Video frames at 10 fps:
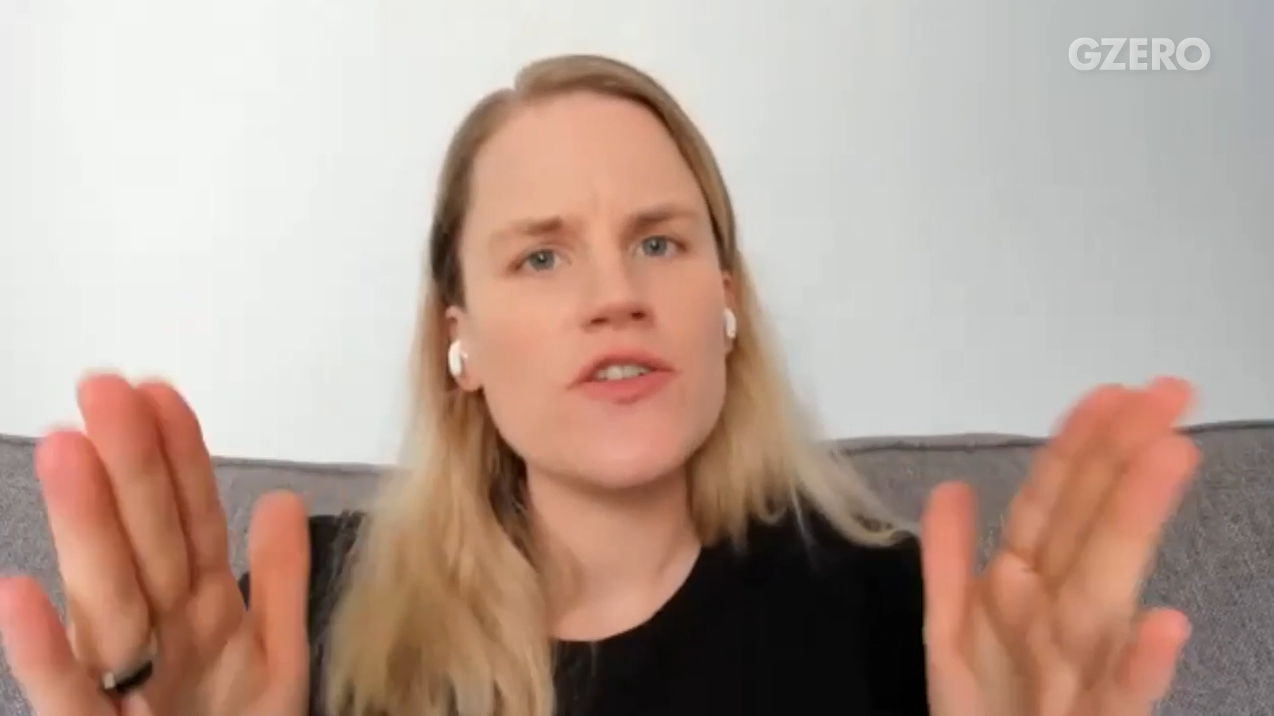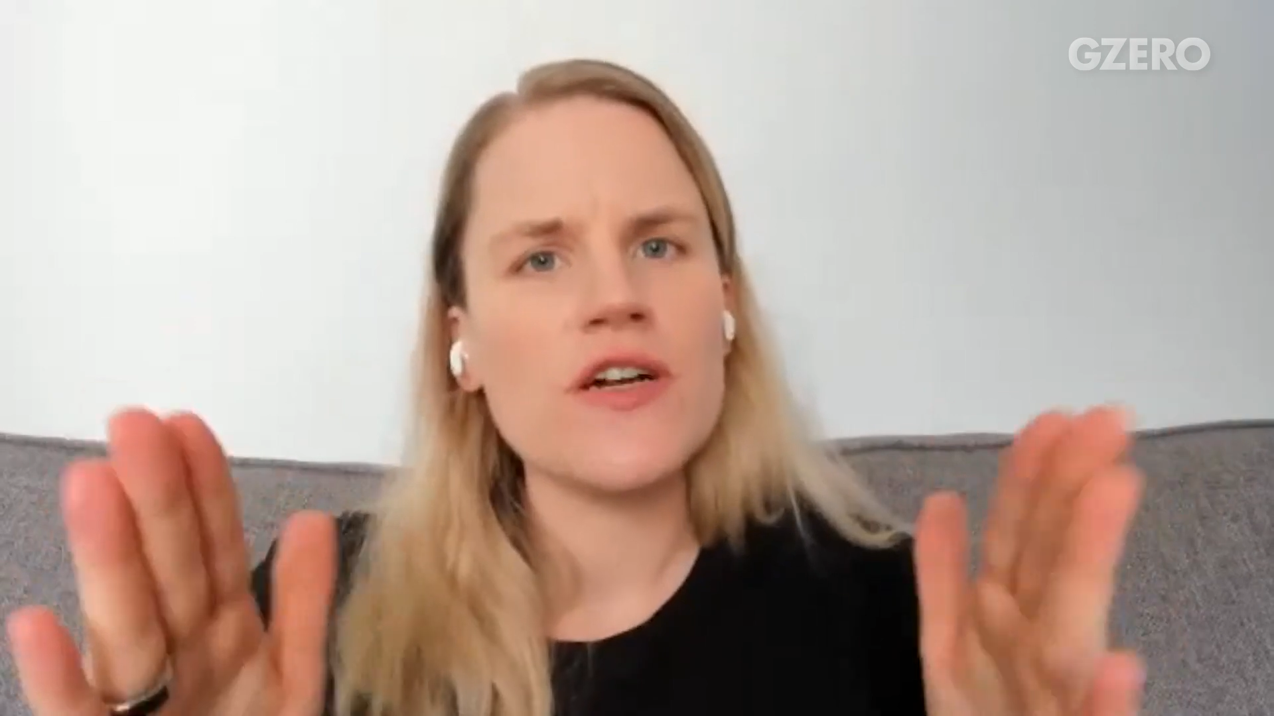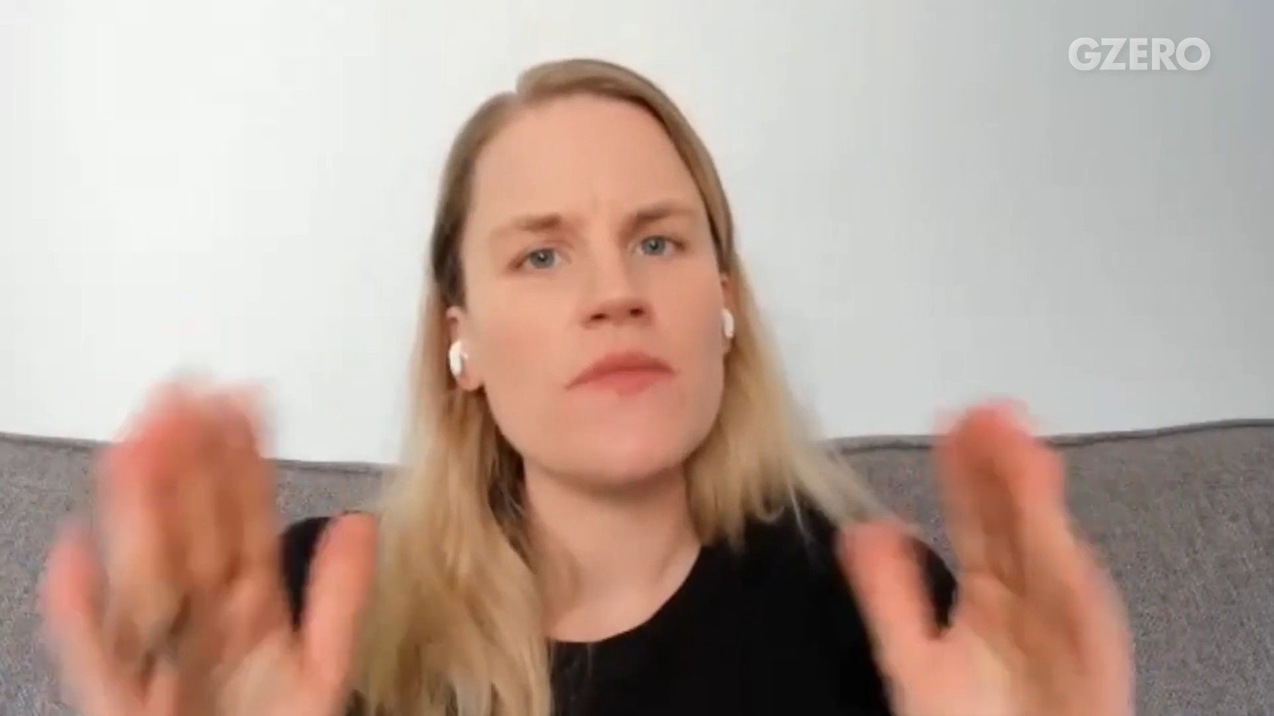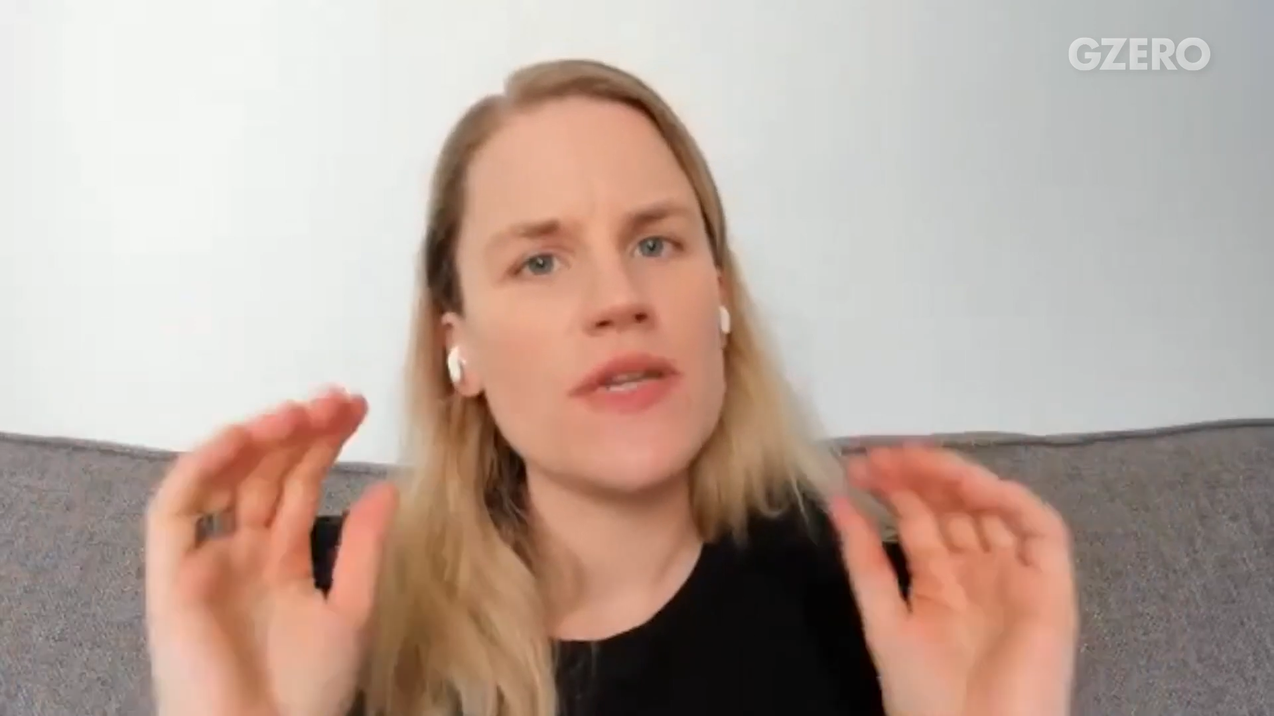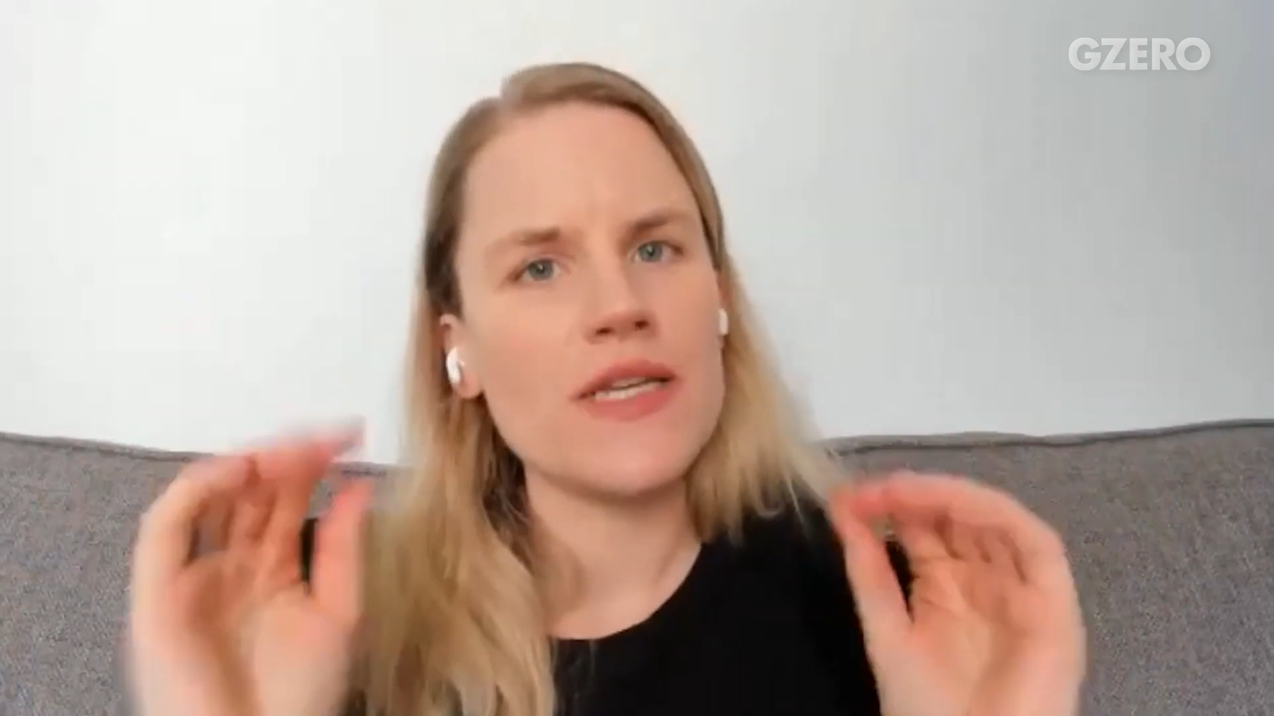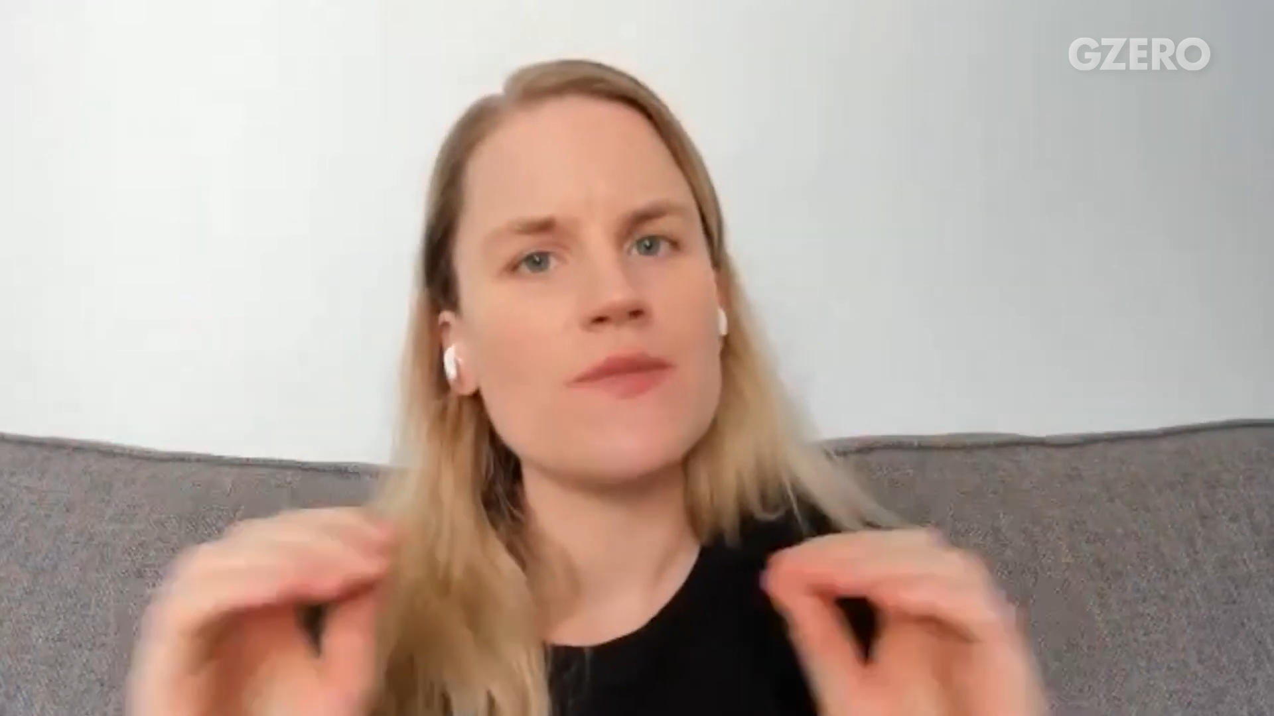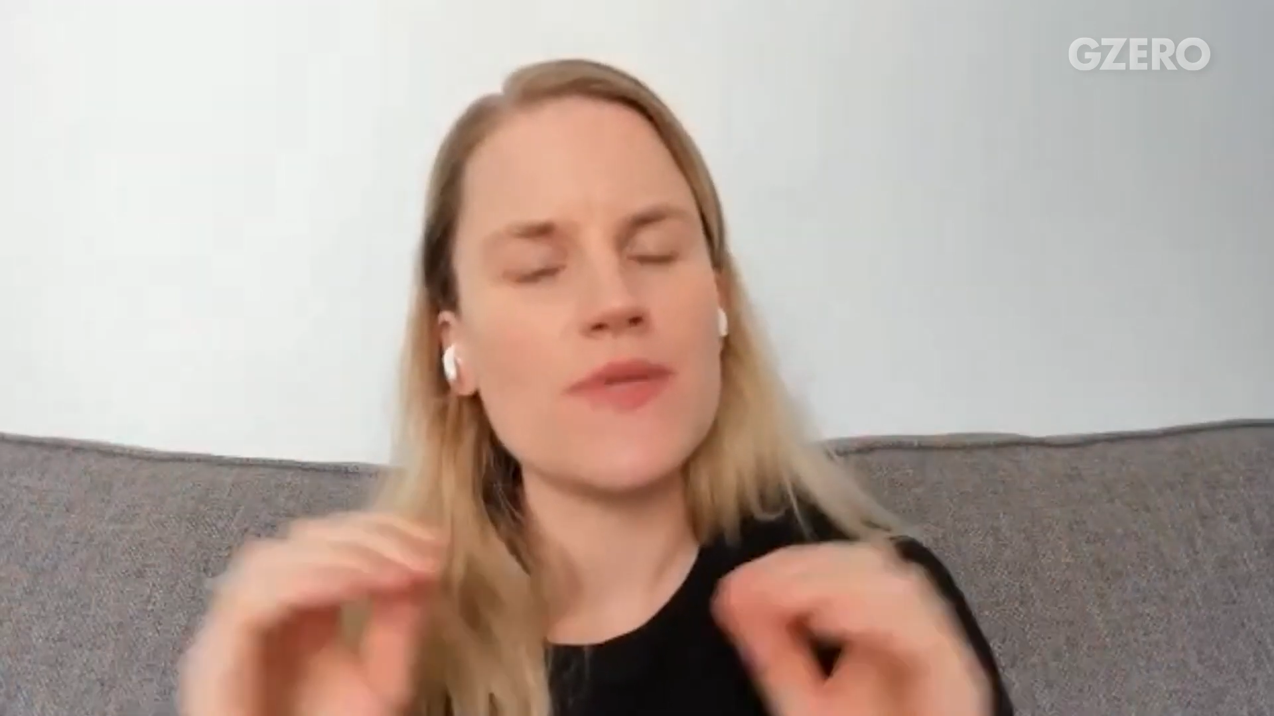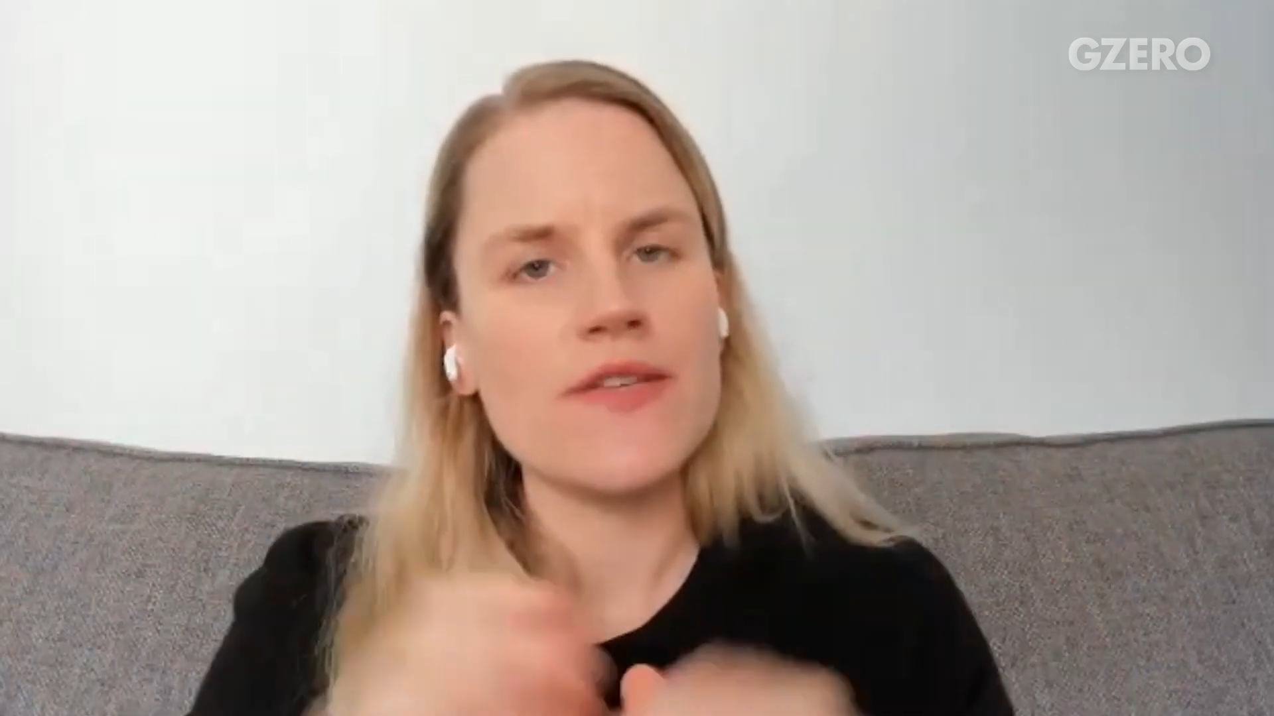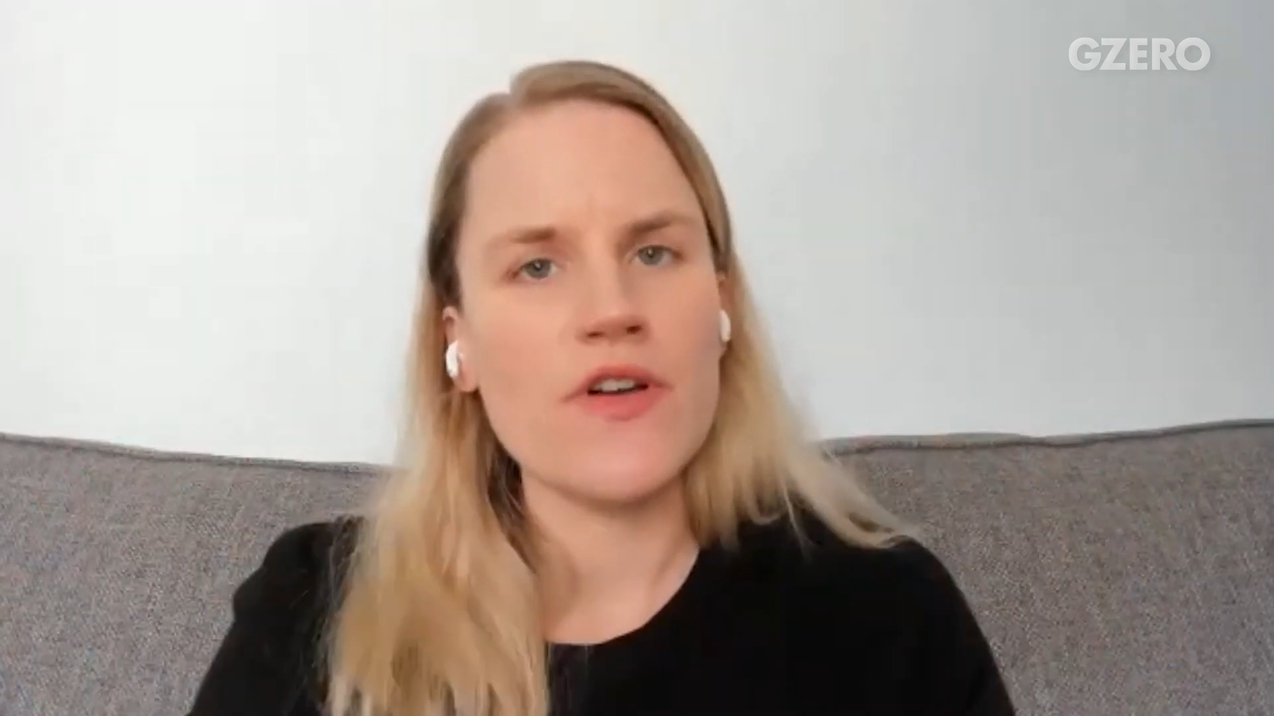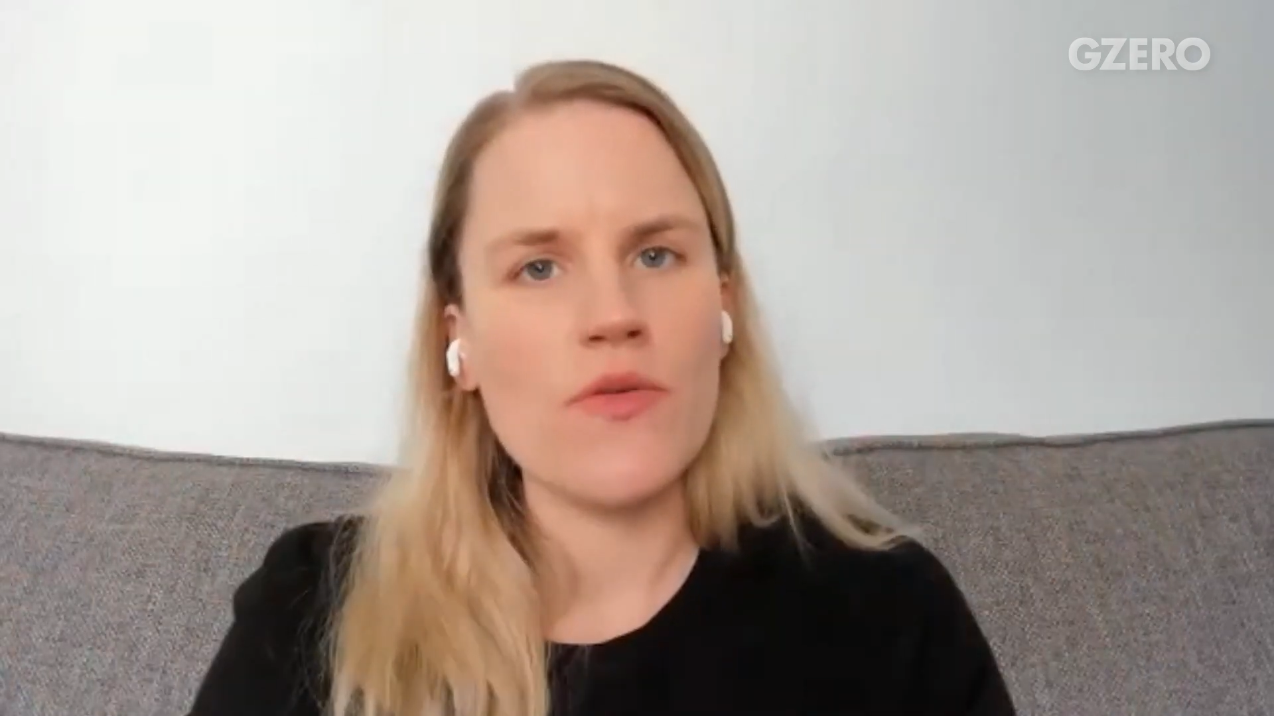company in
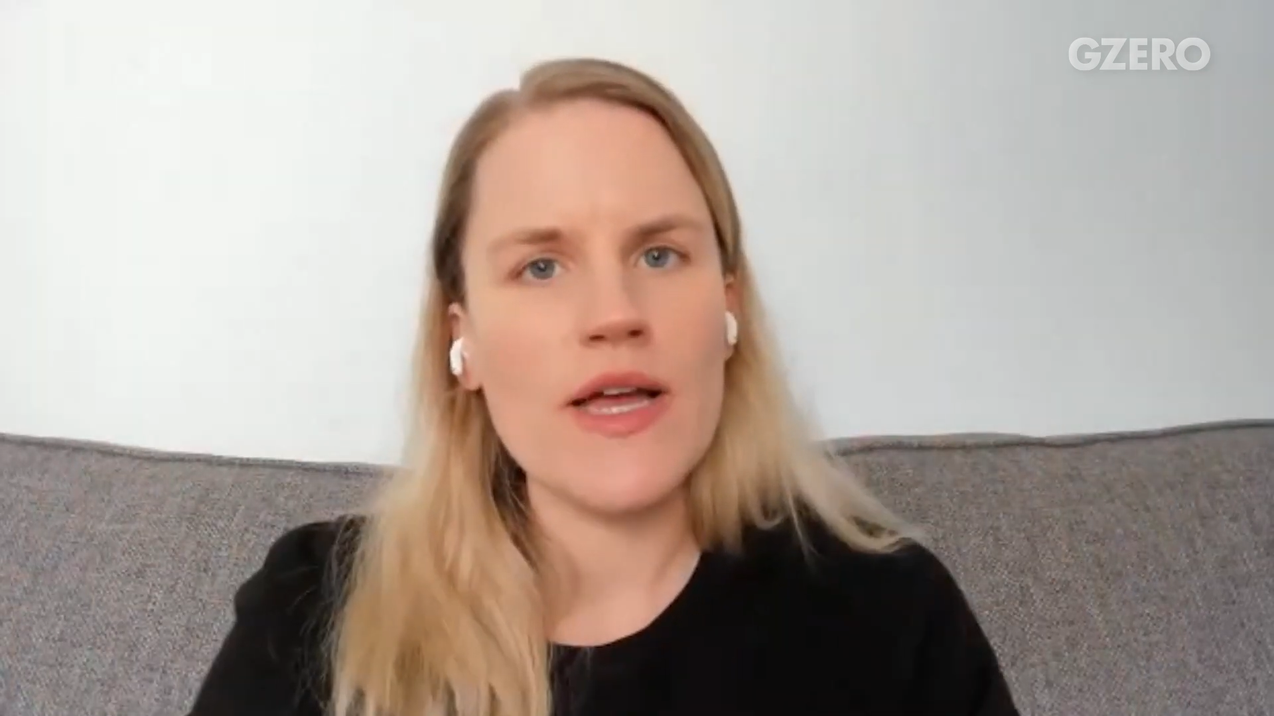specific